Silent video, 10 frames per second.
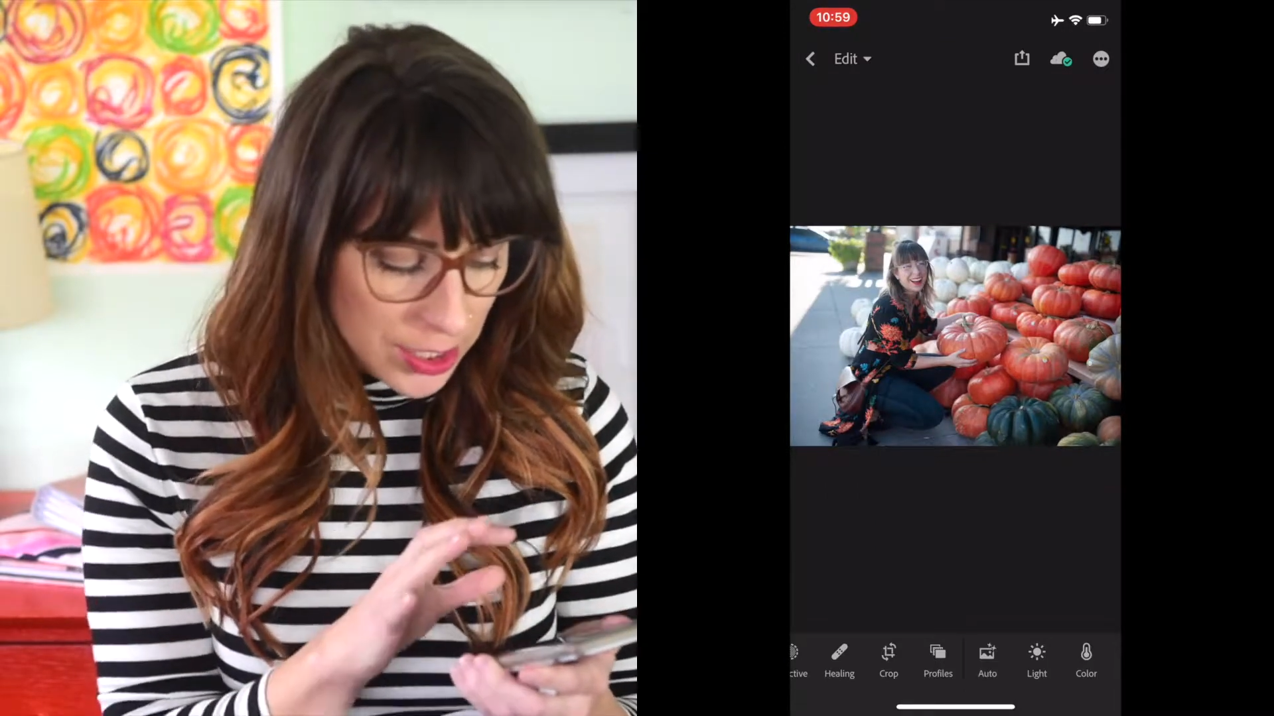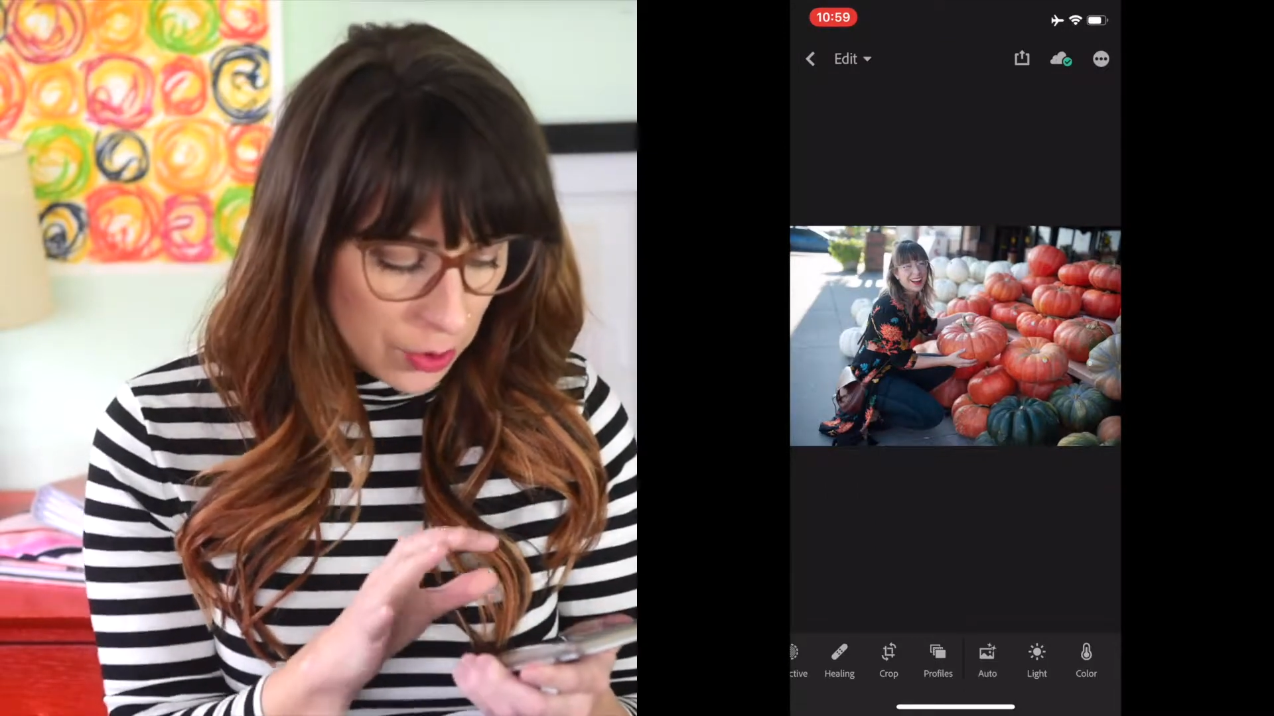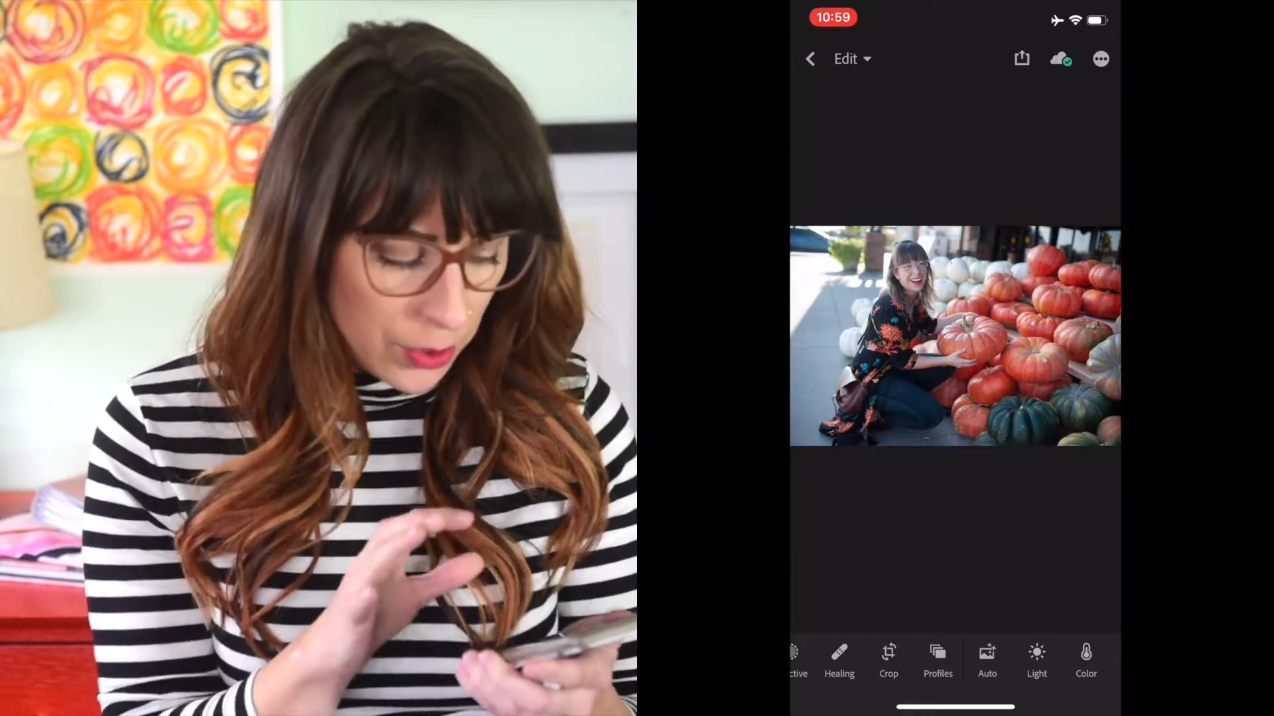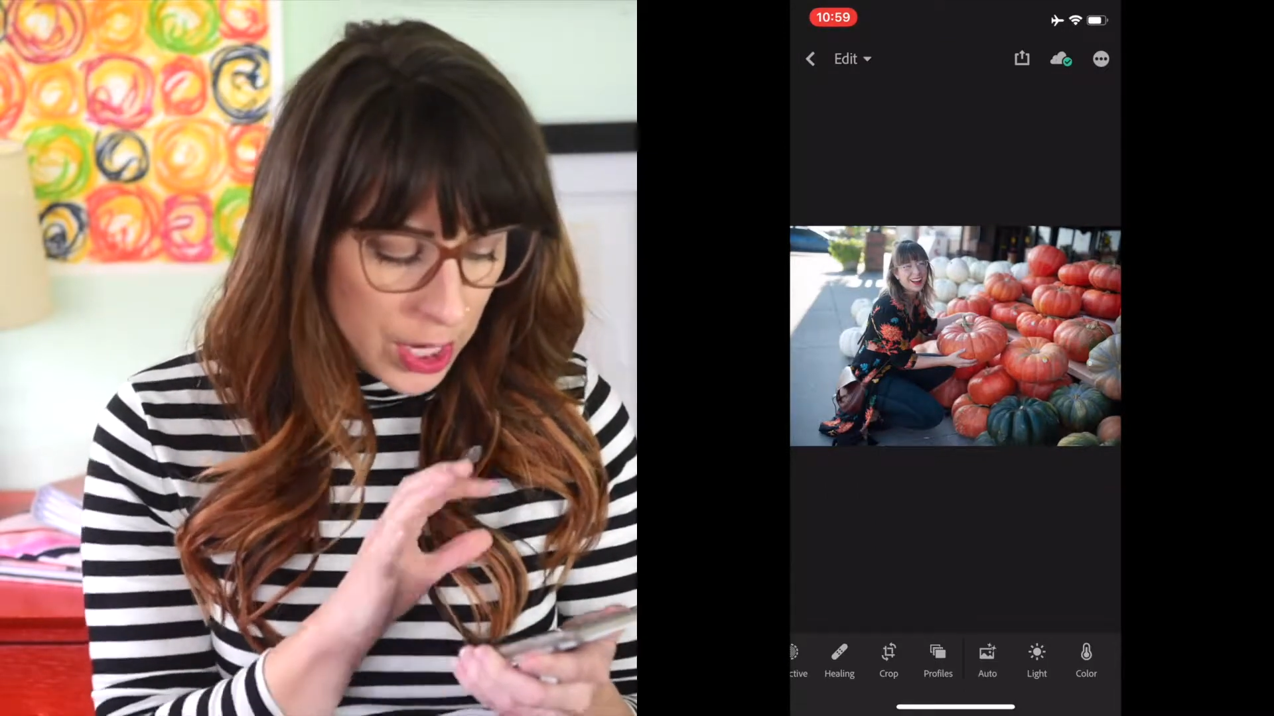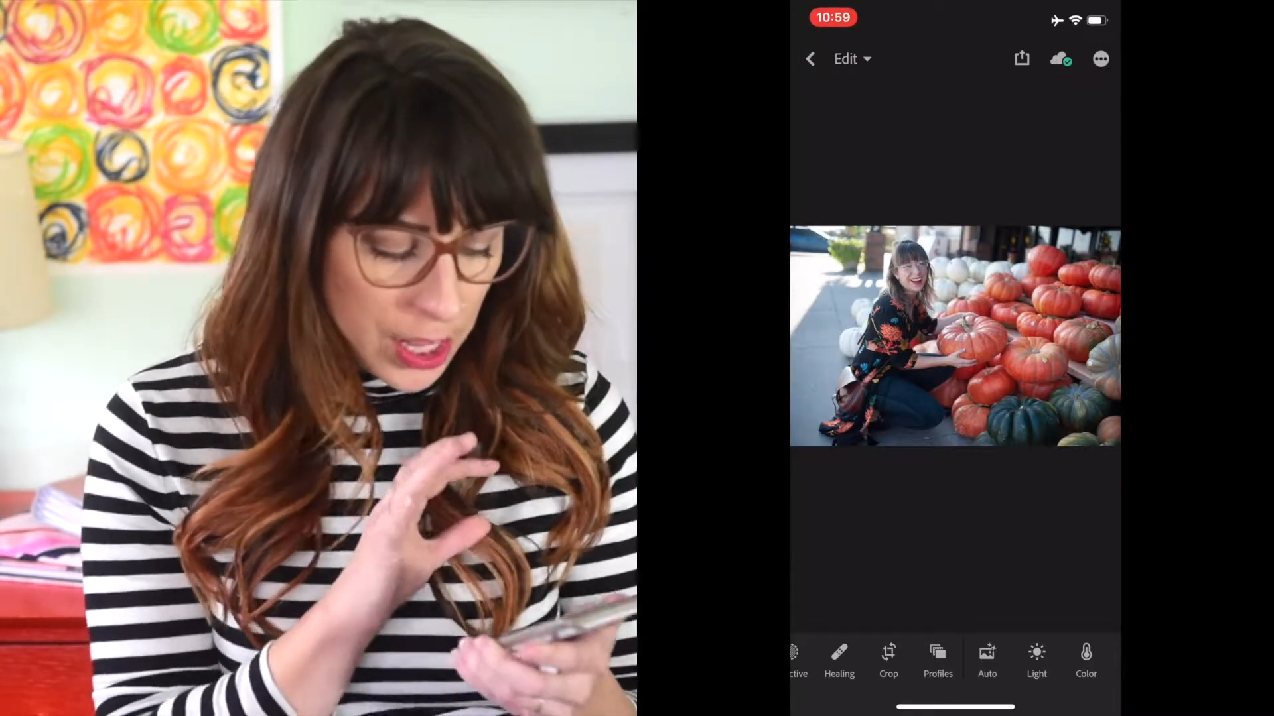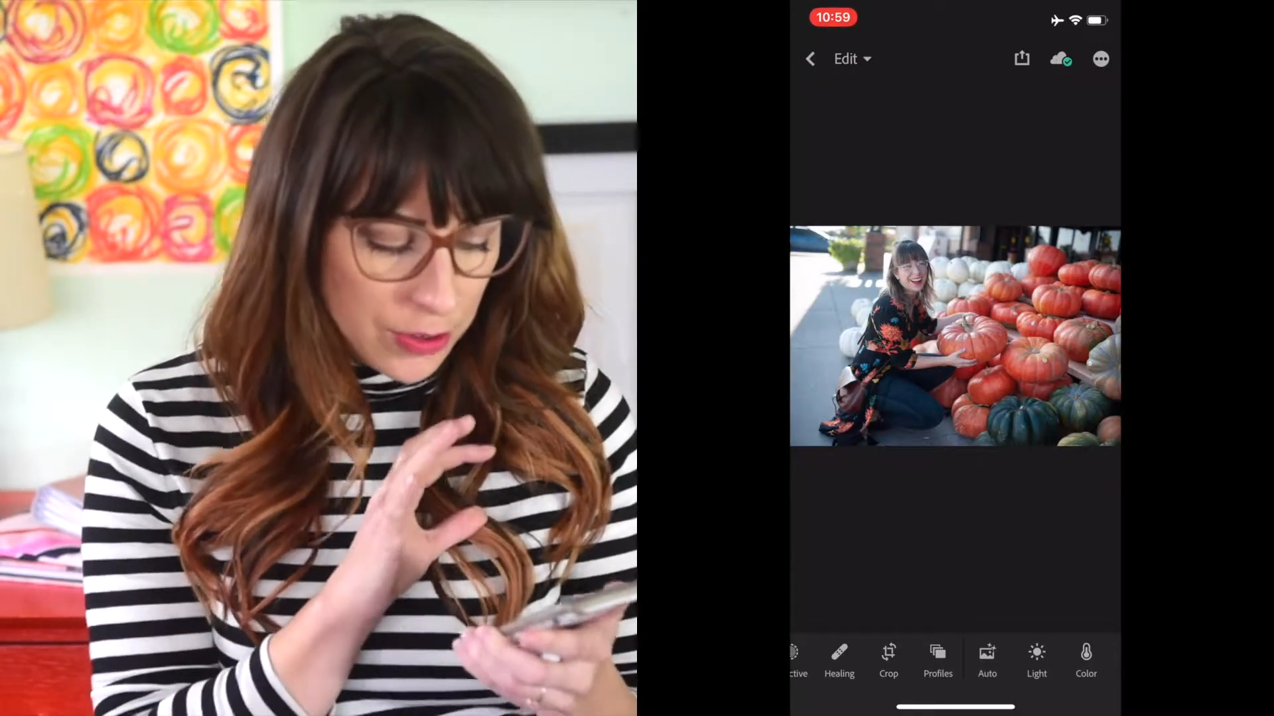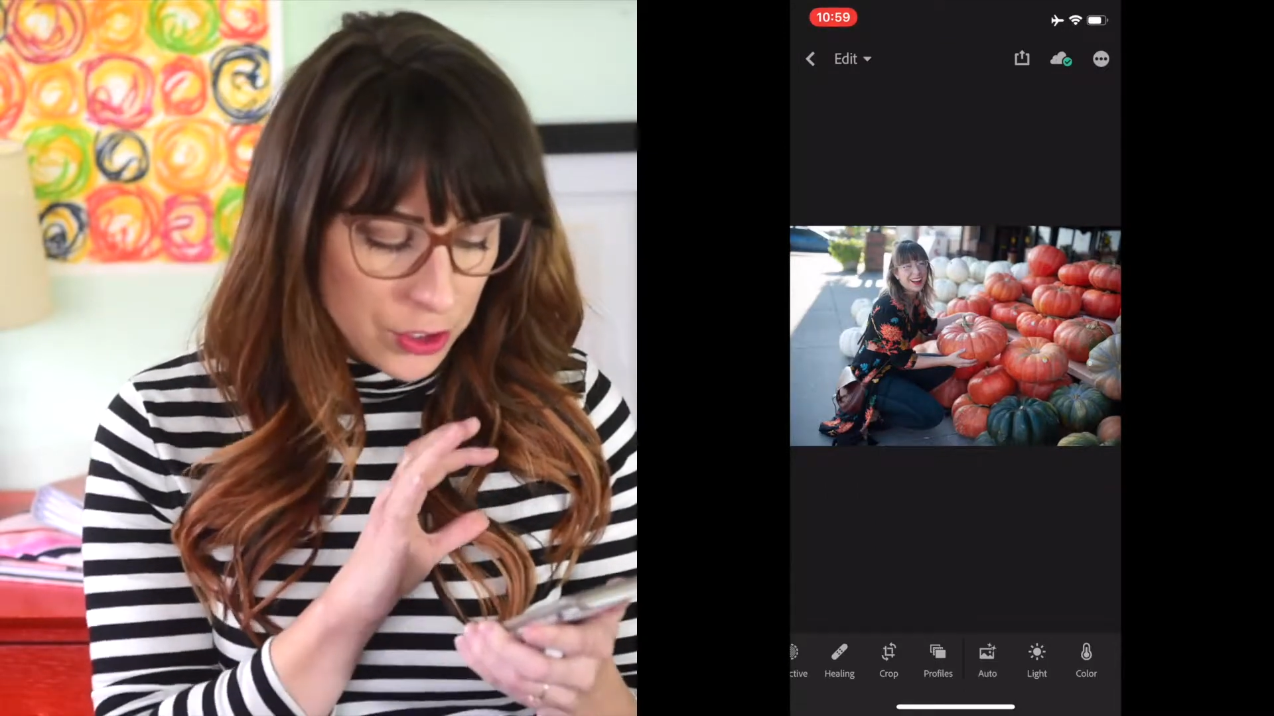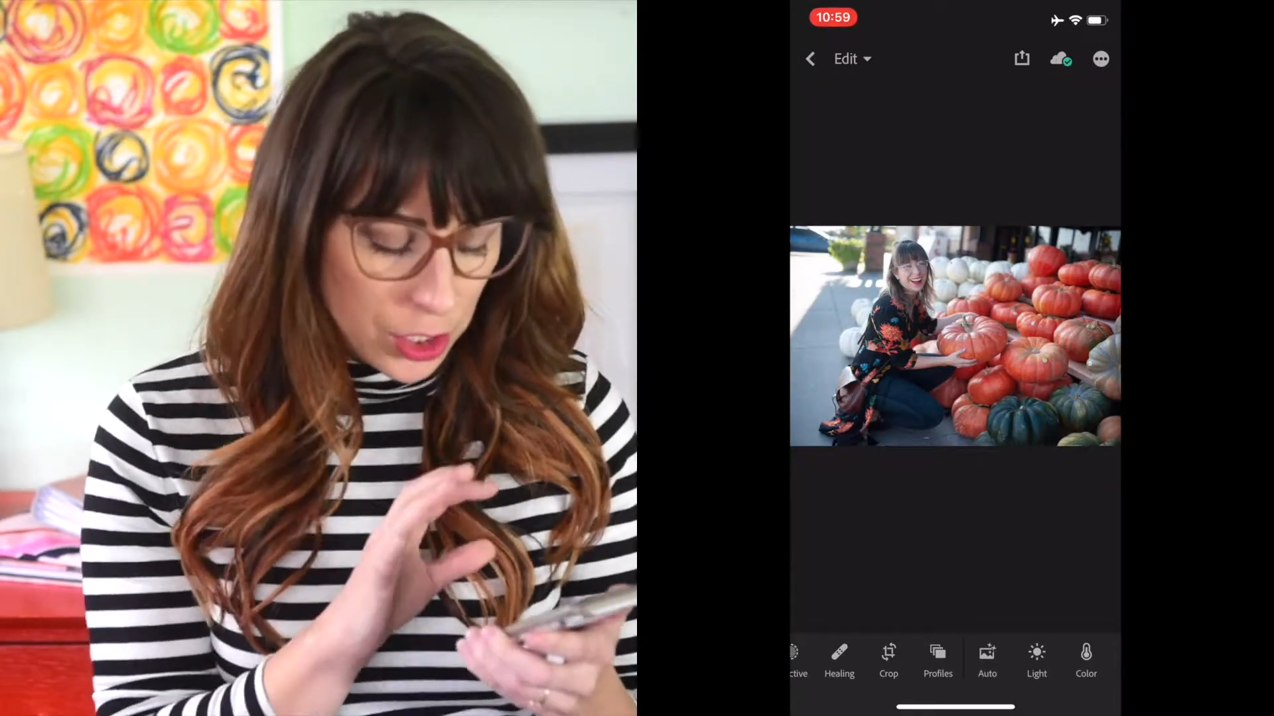so there's